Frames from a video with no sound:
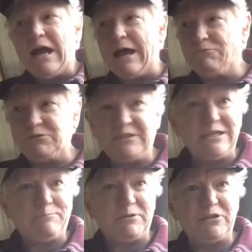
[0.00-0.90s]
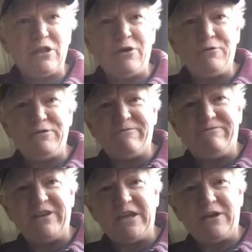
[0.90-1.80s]
I will link below the
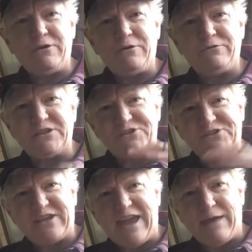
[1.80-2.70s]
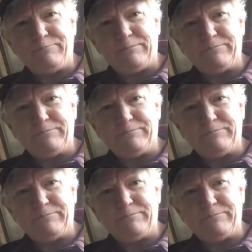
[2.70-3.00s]
video that Scab